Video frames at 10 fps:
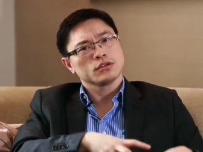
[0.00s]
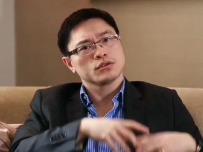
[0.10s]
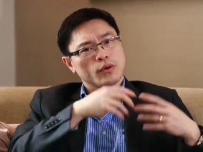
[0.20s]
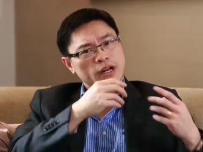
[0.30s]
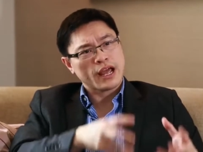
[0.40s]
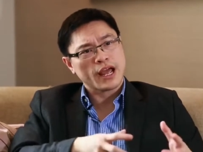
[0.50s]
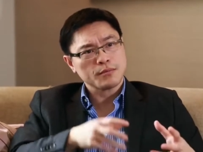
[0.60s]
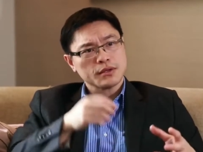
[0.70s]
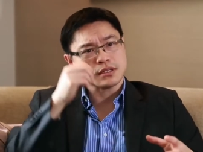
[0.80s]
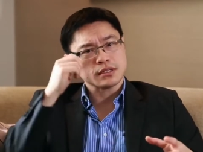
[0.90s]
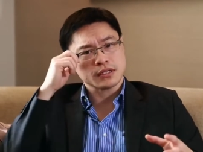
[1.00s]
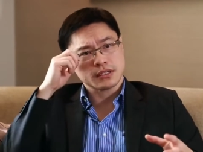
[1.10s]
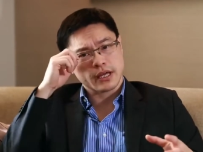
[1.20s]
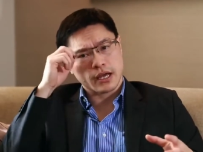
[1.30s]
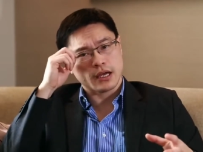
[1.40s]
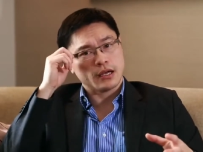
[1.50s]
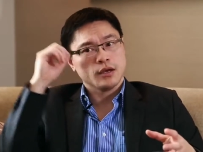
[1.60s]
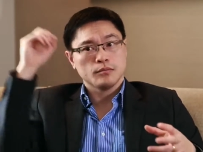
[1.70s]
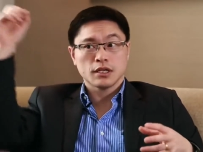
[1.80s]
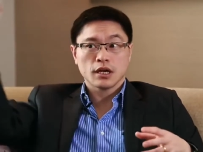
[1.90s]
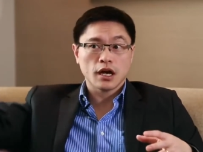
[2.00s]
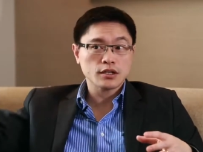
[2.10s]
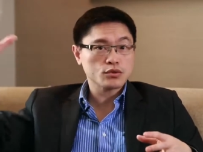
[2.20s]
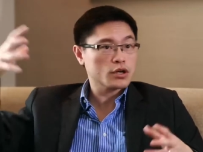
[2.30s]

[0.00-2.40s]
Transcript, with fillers: So what happens is that because